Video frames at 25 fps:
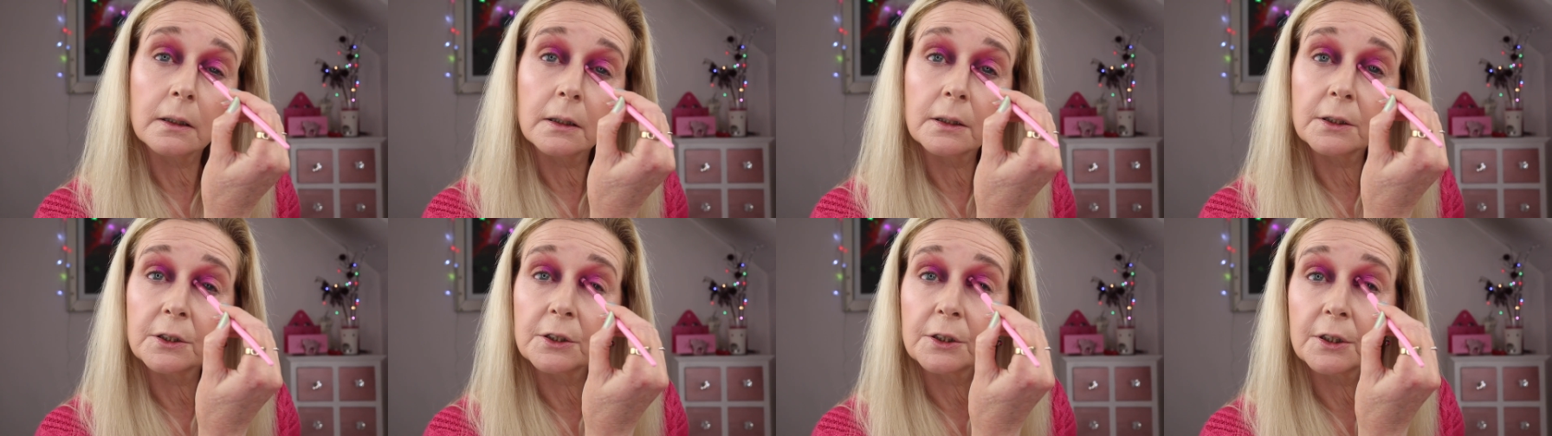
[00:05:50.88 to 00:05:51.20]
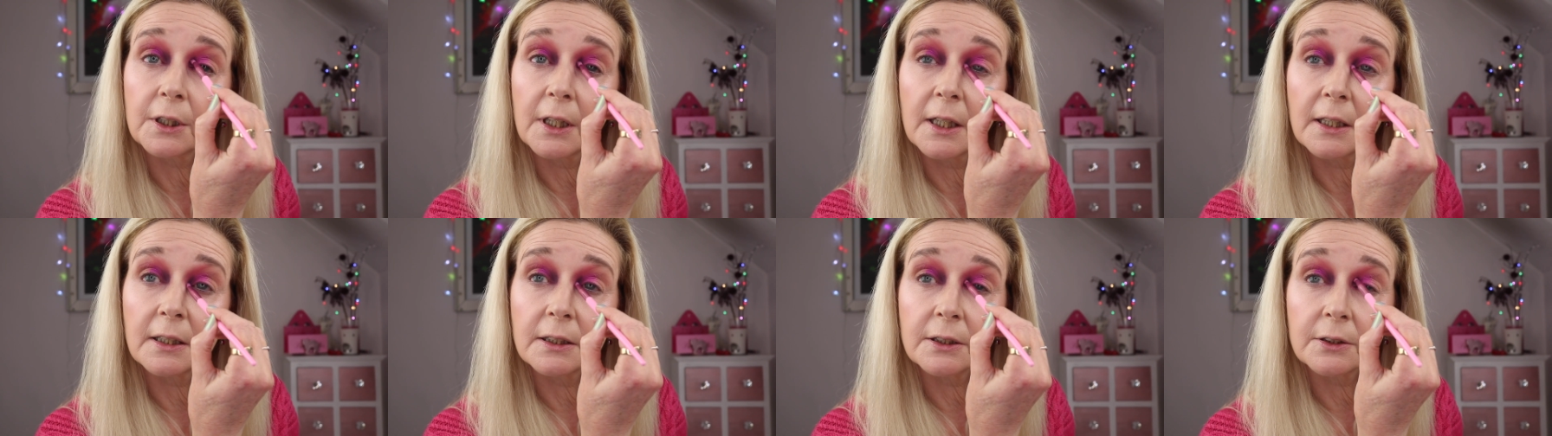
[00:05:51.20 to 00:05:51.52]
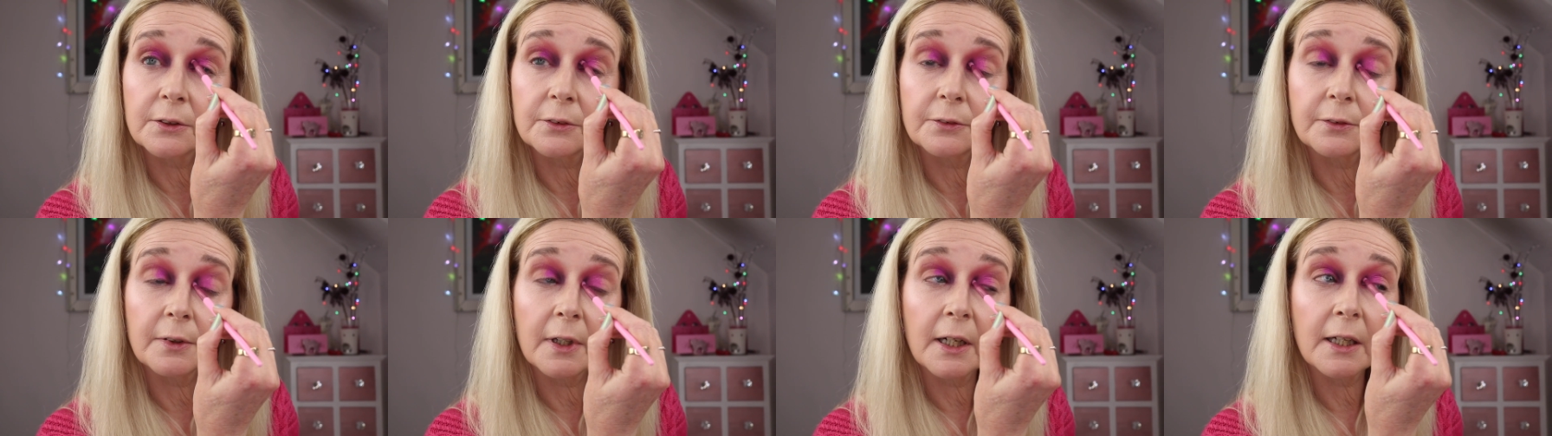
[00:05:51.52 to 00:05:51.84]
shade's
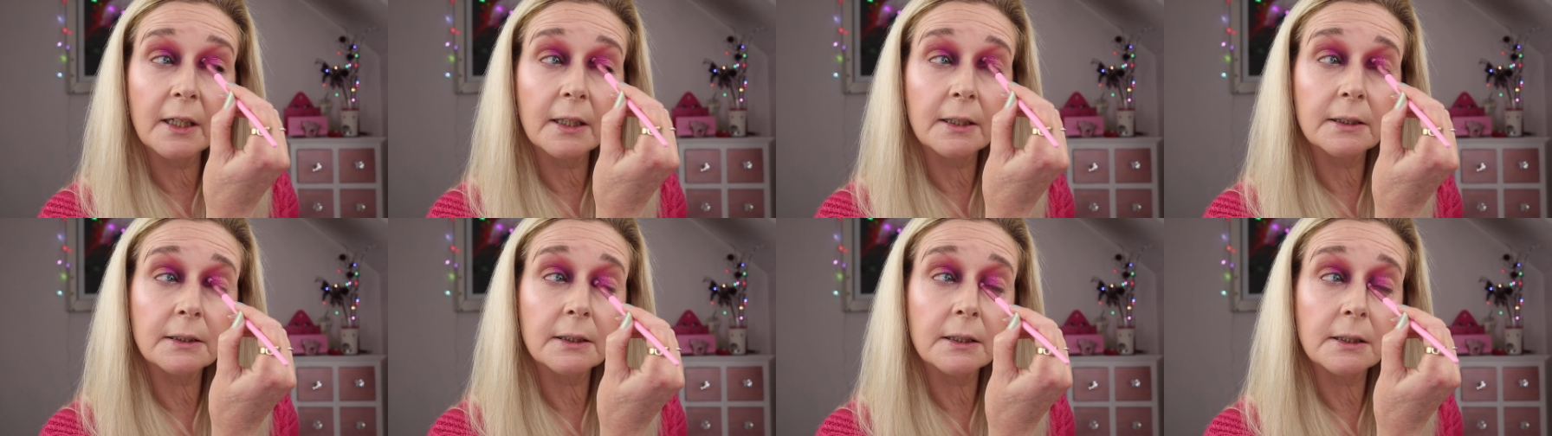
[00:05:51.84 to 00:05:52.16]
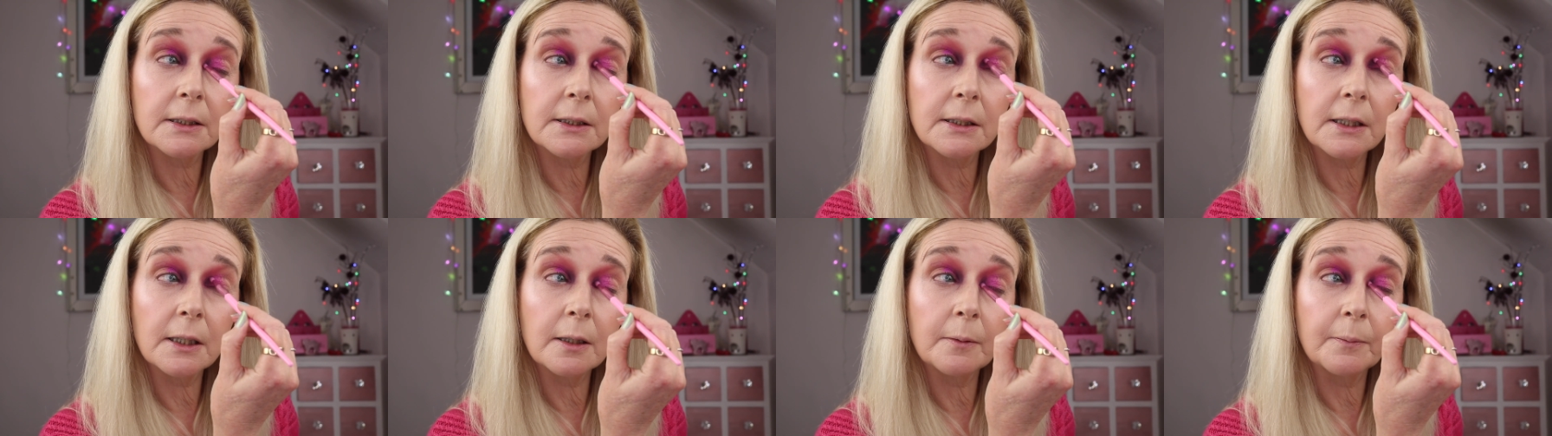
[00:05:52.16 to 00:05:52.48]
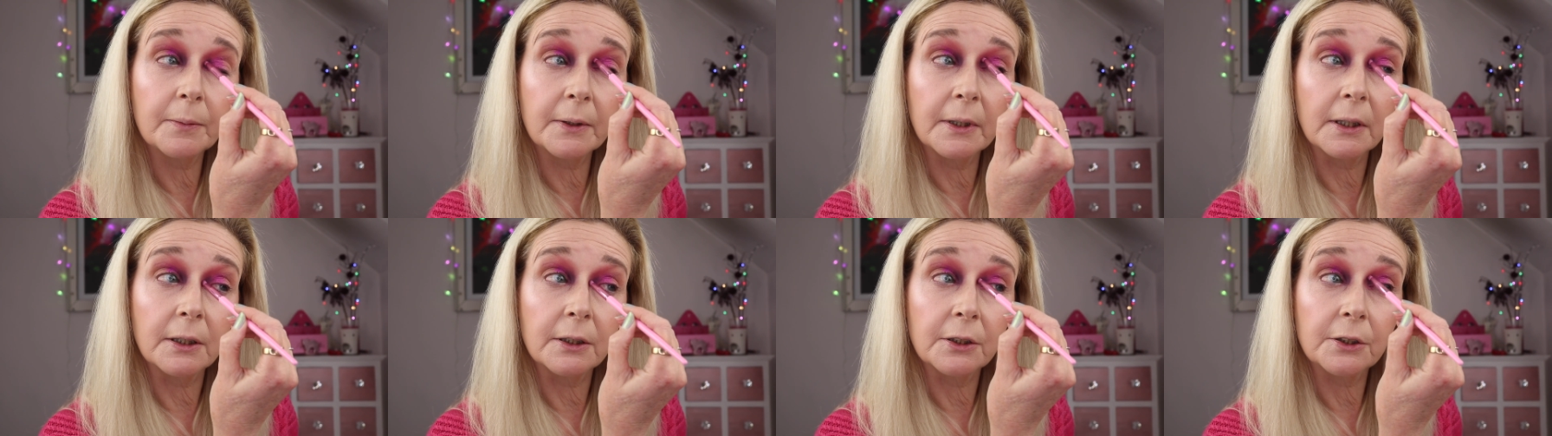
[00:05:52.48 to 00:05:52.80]
great as a
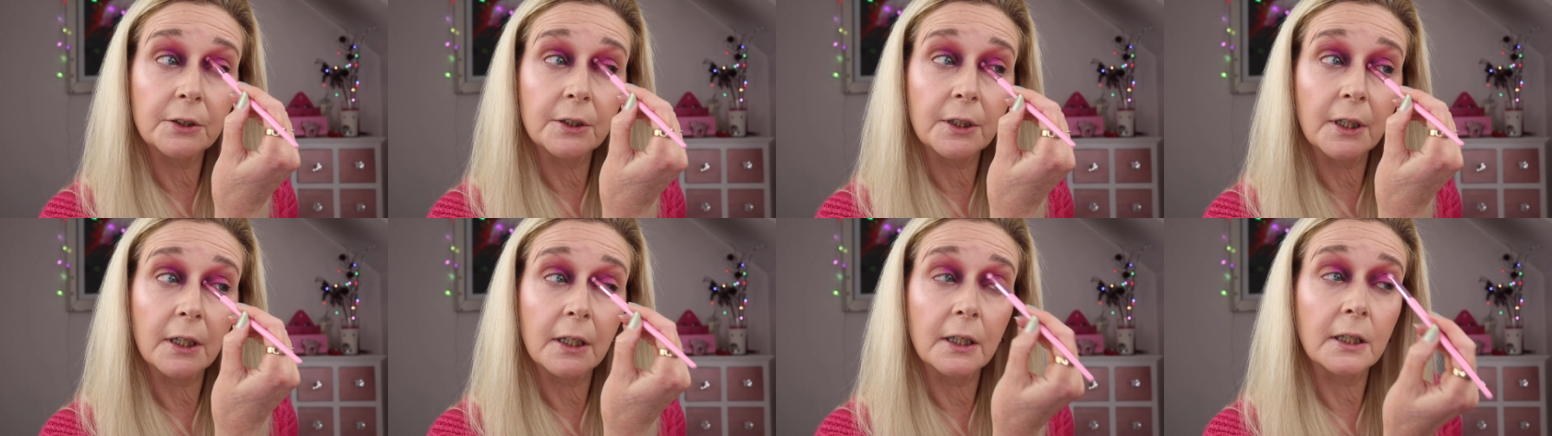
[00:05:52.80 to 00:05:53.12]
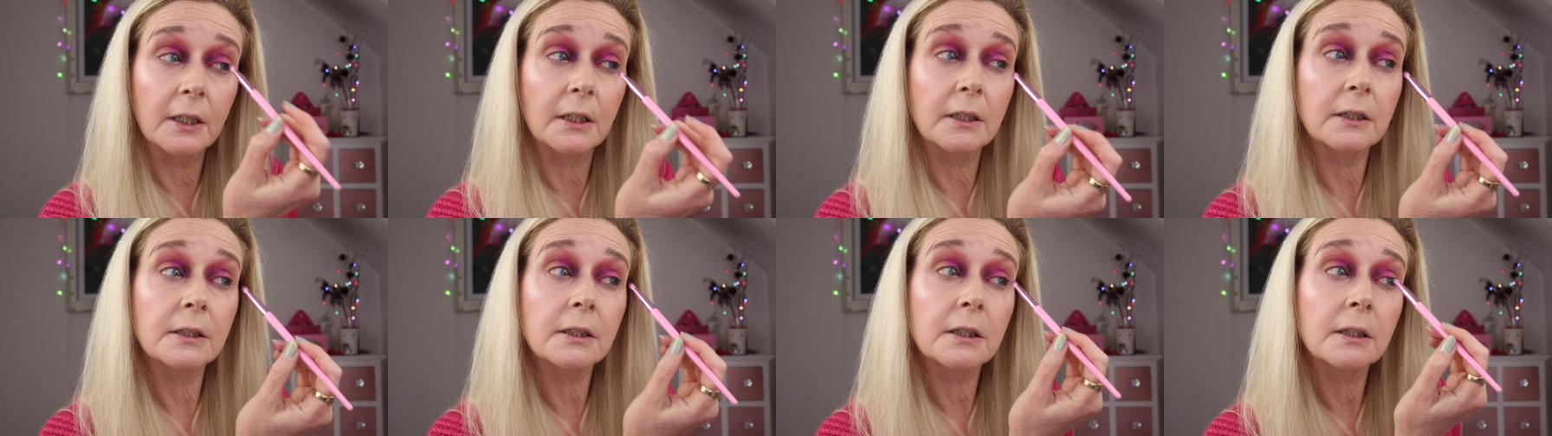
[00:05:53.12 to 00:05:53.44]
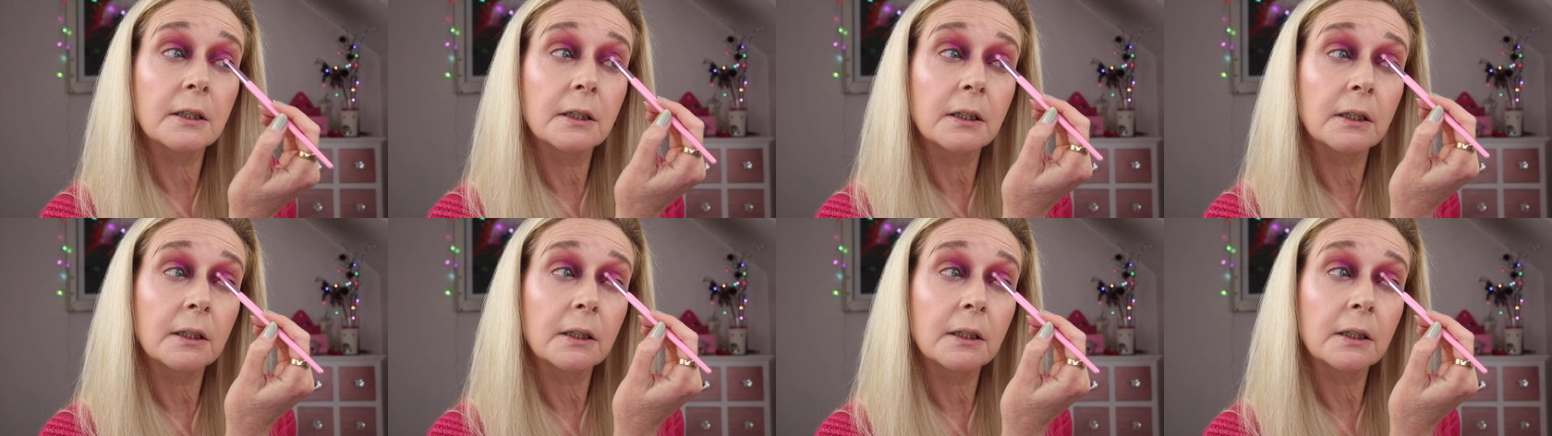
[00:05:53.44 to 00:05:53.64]
deepening shade.